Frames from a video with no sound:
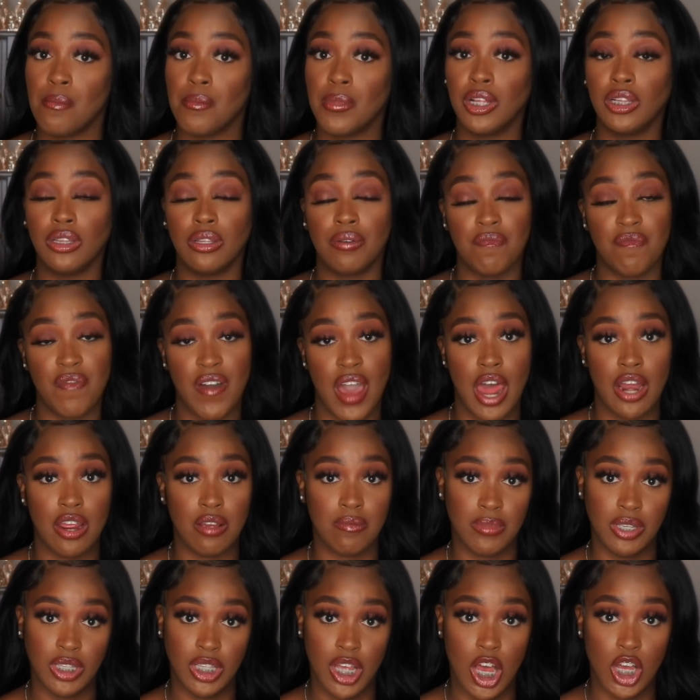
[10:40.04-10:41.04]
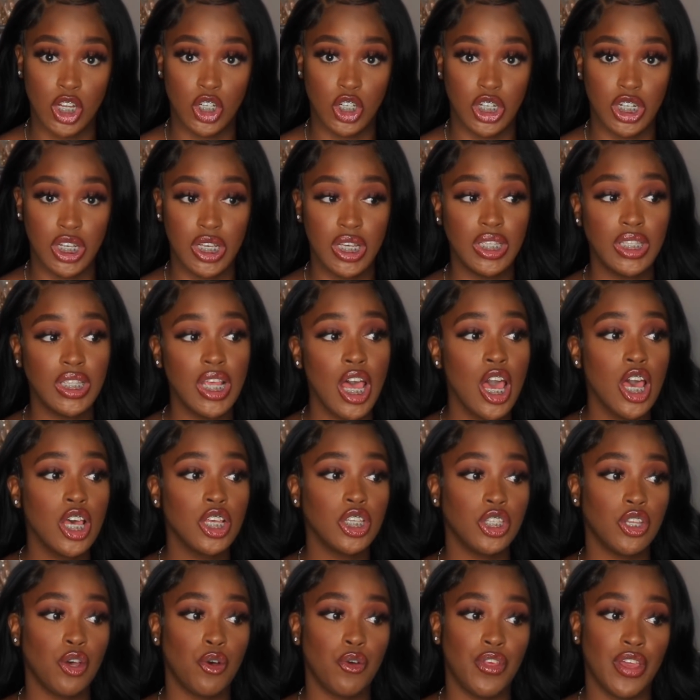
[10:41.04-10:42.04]
lymphatic massages
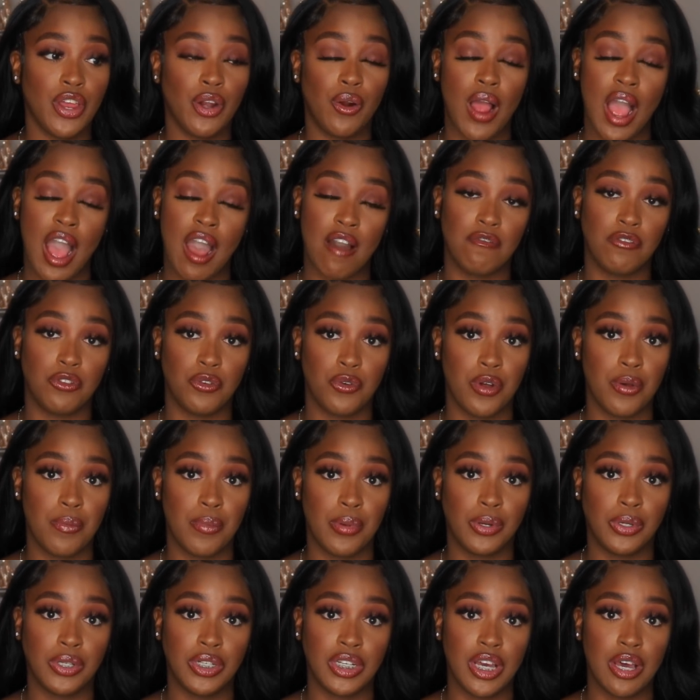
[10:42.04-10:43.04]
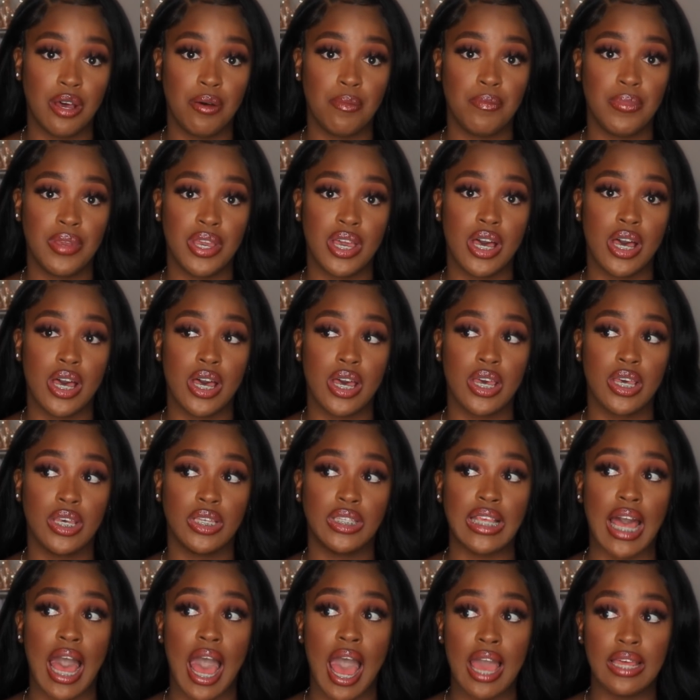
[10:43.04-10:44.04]
so they don't have fluid buildup, because
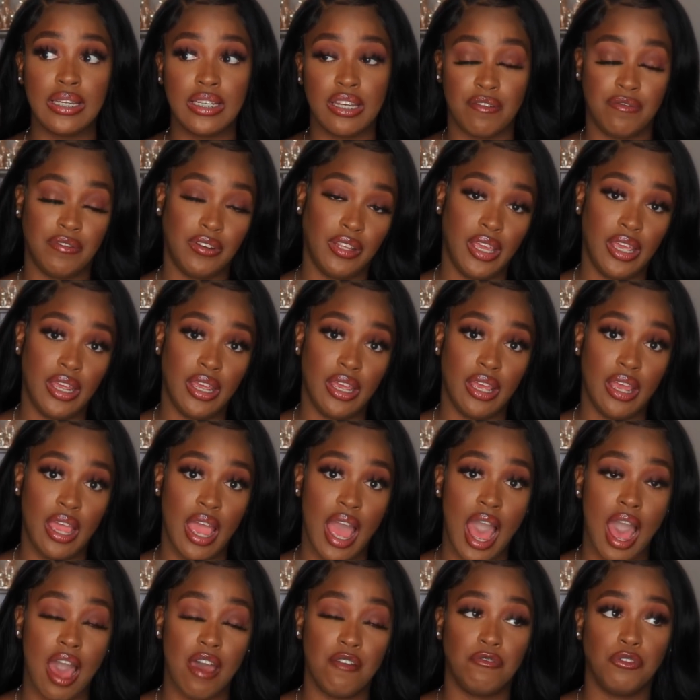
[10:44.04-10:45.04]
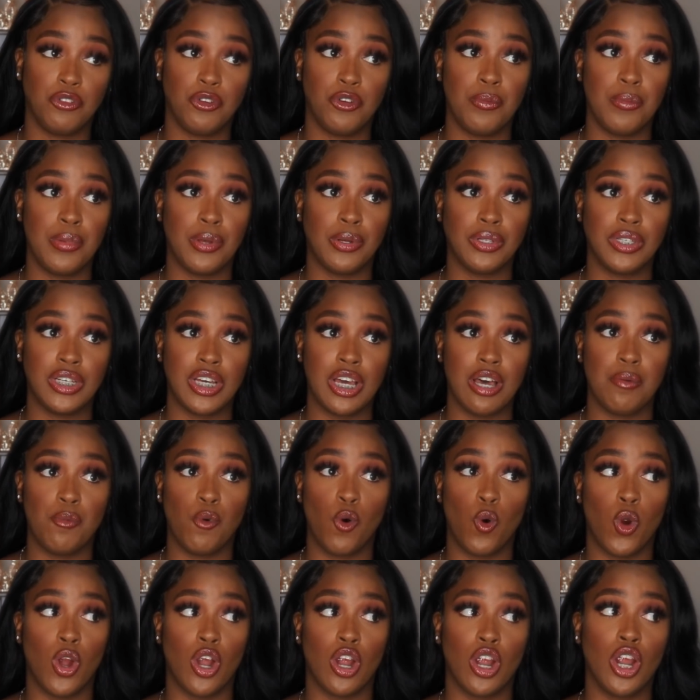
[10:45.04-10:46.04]
I definitely had fluid buildup
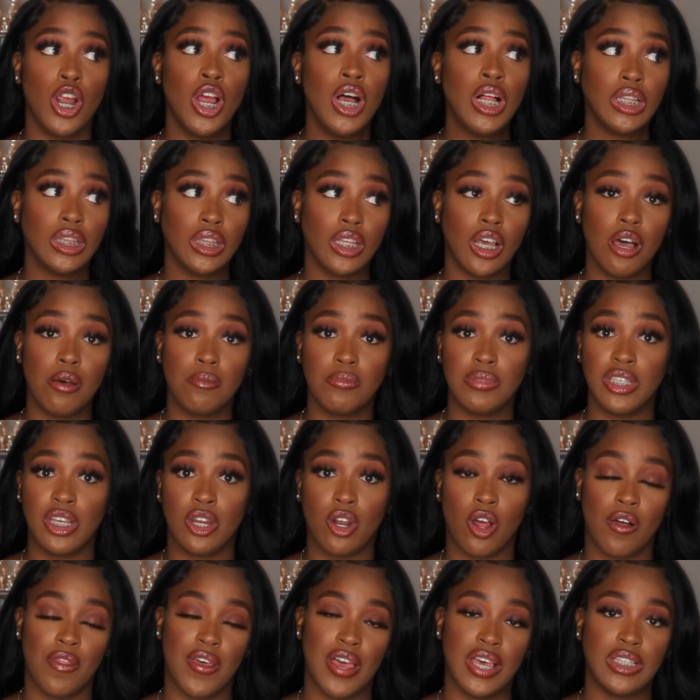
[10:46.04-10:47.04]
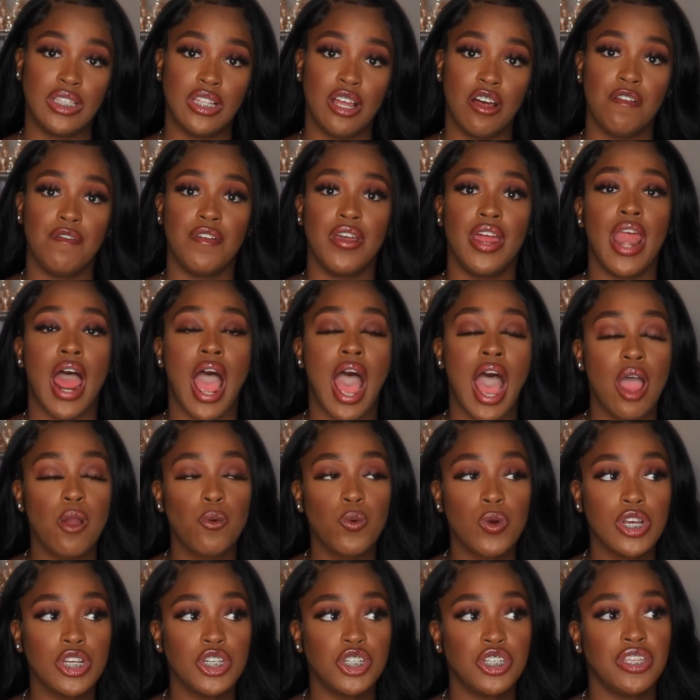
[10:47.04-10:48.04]
or lumps and all that stuff, and I
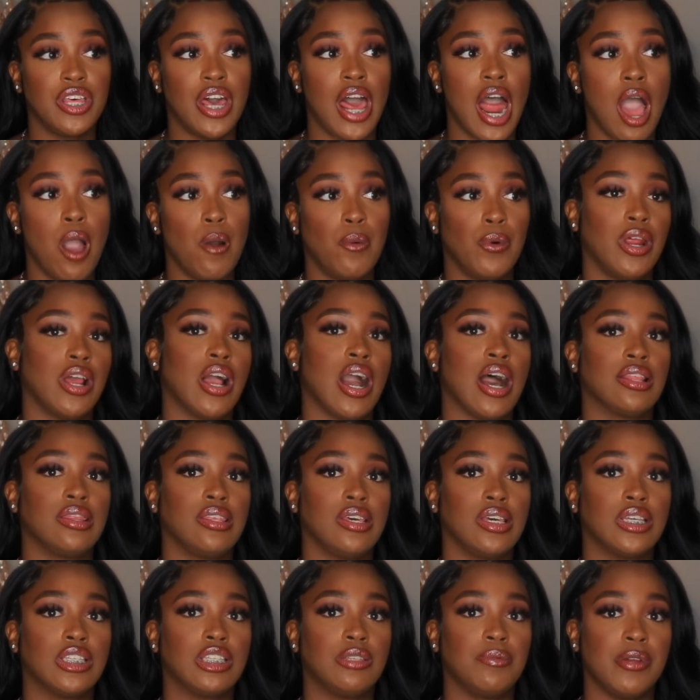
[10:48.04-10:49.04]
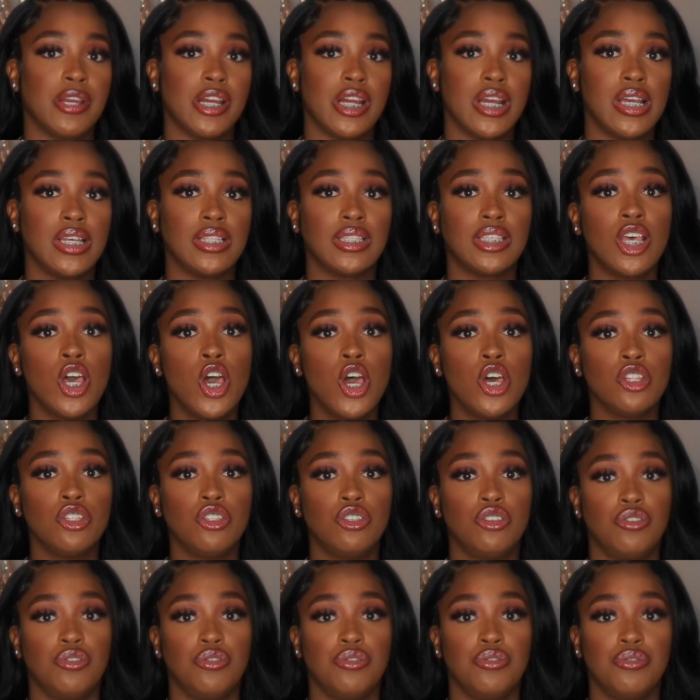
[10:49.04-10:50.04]
wish that I would have got the experience
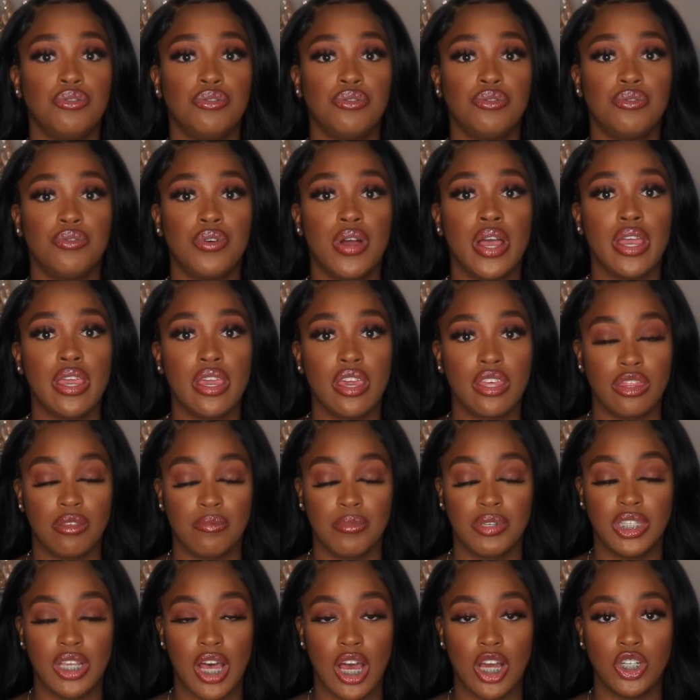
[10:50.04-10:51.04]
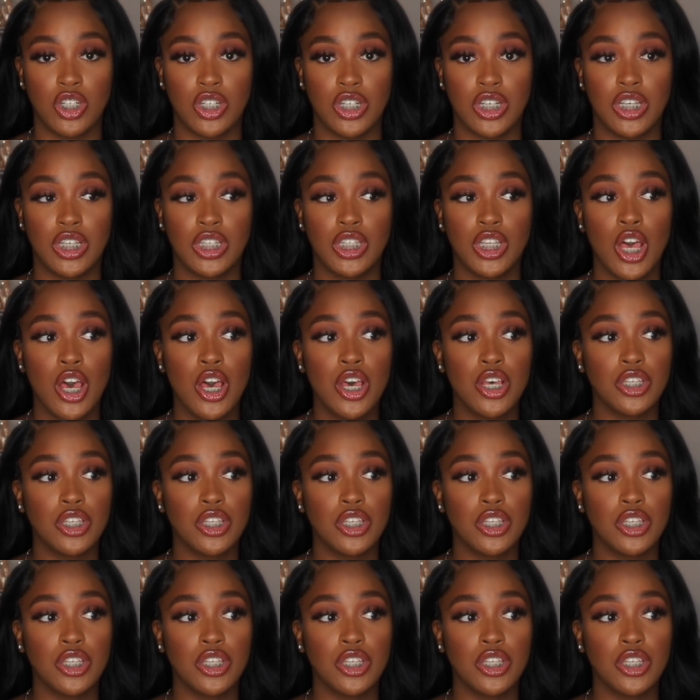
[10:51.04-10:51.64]
to get the massages.